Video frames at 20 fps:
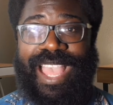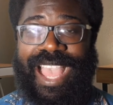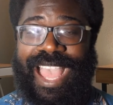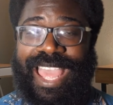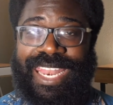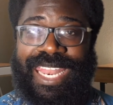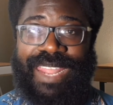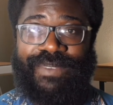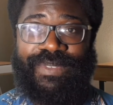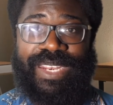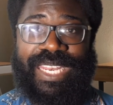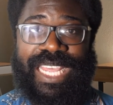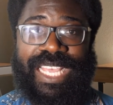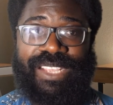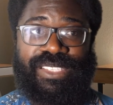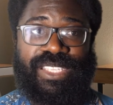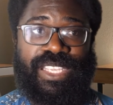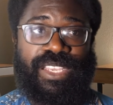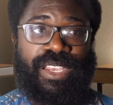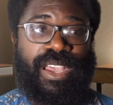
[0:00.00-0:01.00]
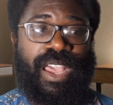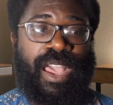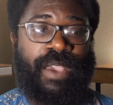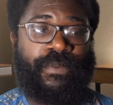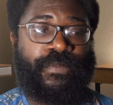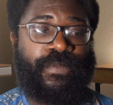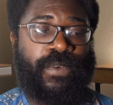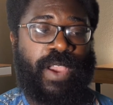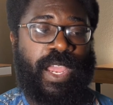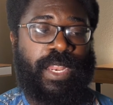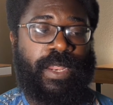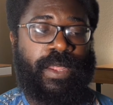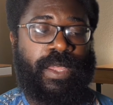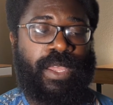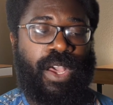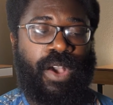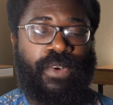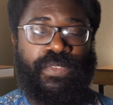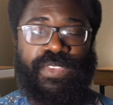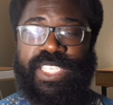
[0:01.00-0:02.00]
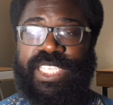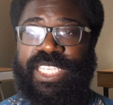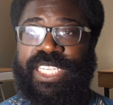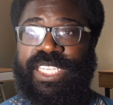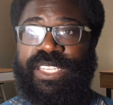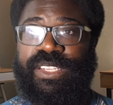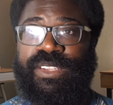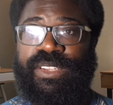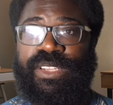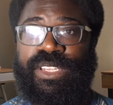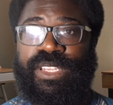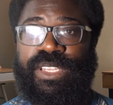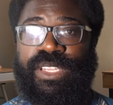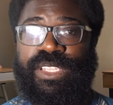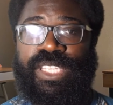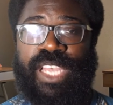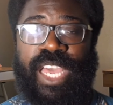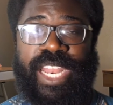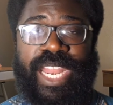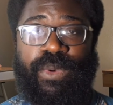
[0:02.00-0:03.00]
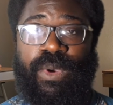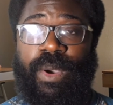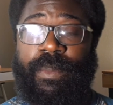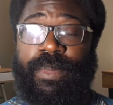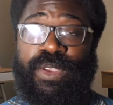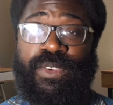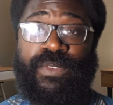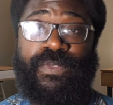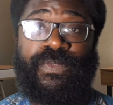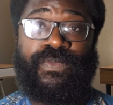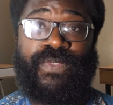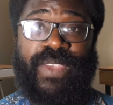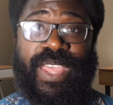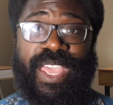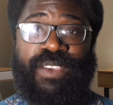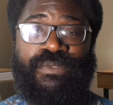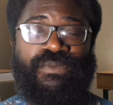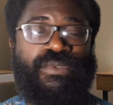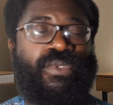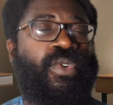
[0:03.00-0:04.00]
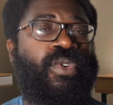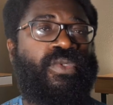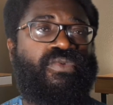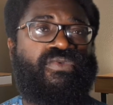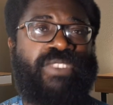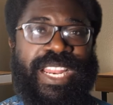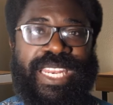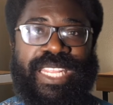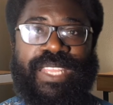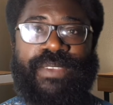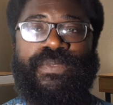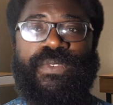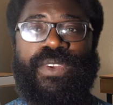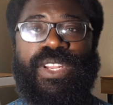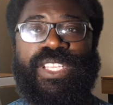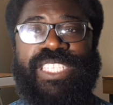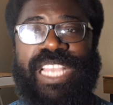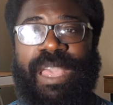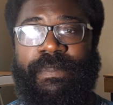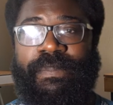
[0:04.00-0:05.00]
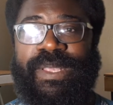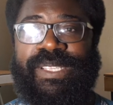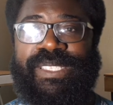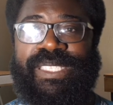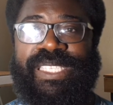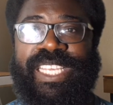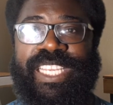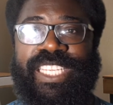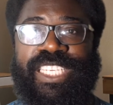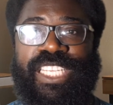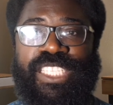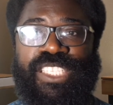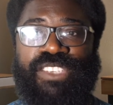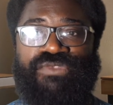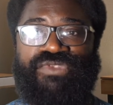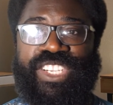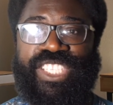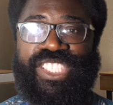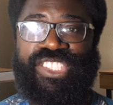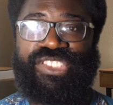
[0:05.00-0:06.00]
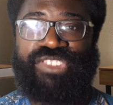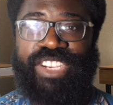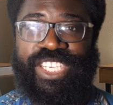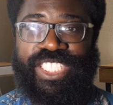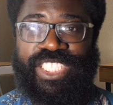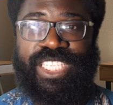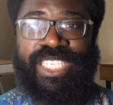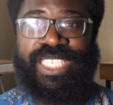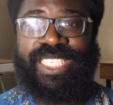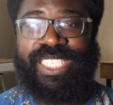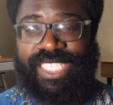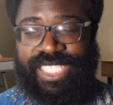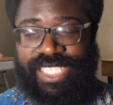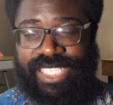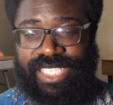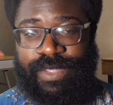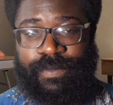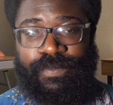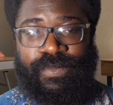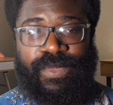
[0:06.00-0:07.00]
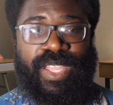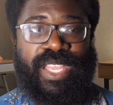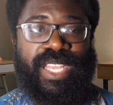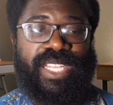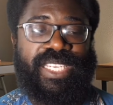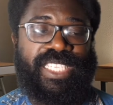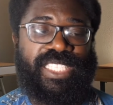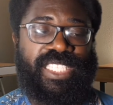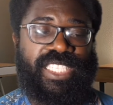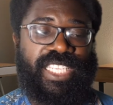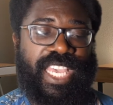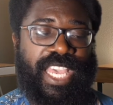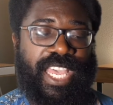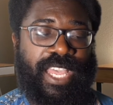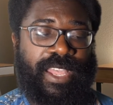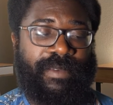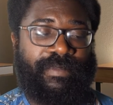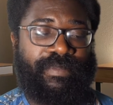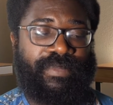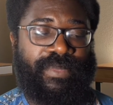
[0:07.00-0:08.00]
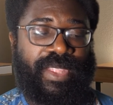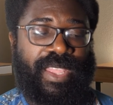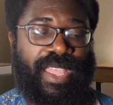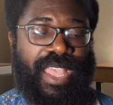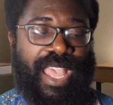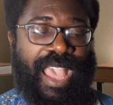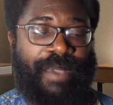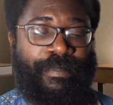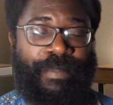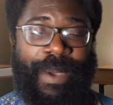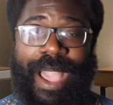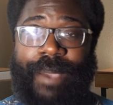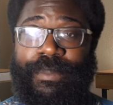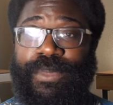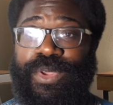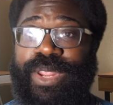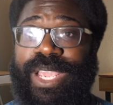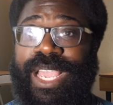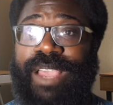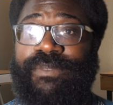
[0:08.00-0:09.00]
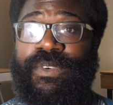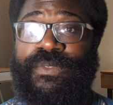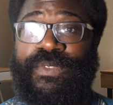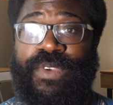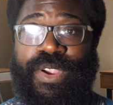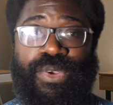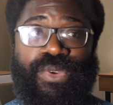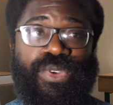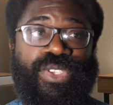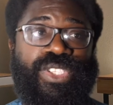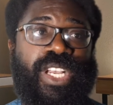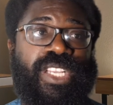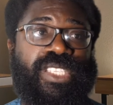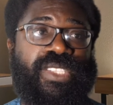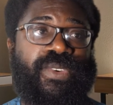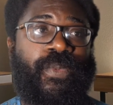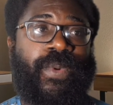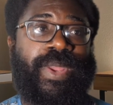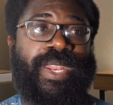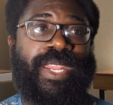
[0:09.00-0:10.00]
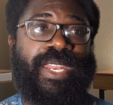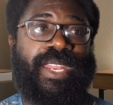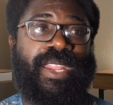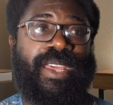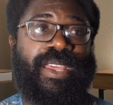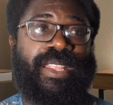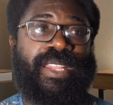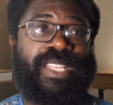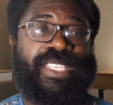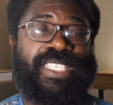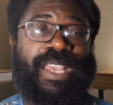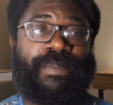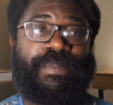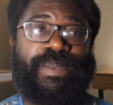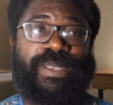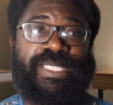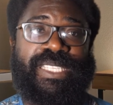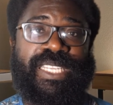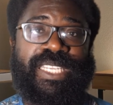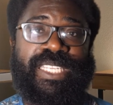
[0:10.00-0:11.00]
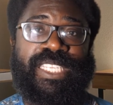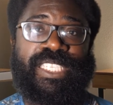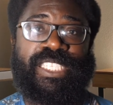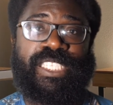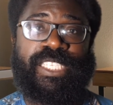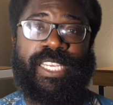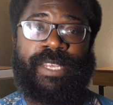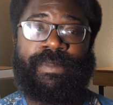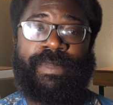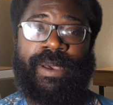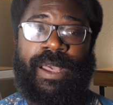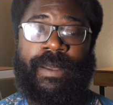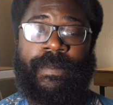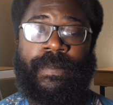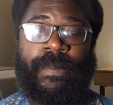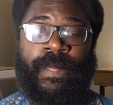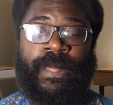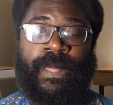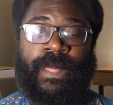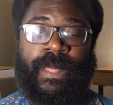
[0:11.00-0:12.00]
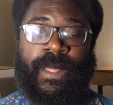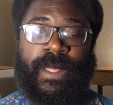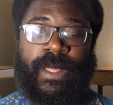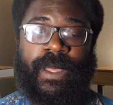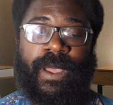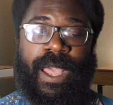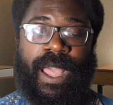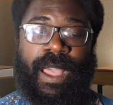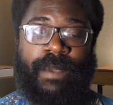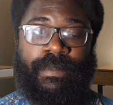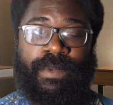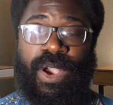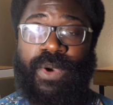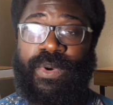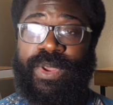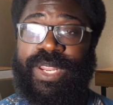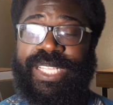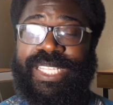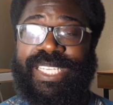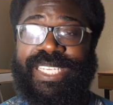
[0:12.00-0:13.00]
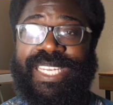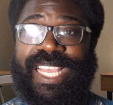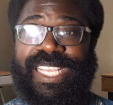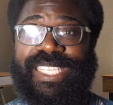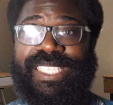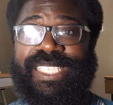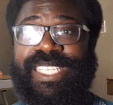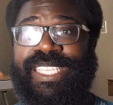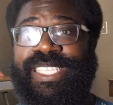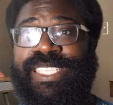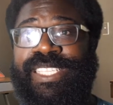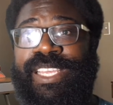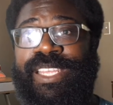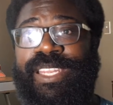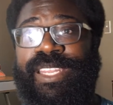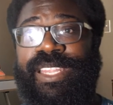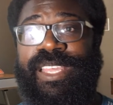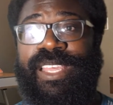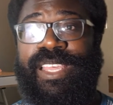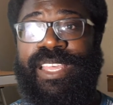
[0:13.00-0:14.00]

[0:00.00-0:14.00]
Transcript: and Lewandowski up front. Obviously, Sané won't be fit or ready for the Champions League in terms of registration this year, and Bayern Munich have a very good chance of winning the Champions League this year. But going into next season,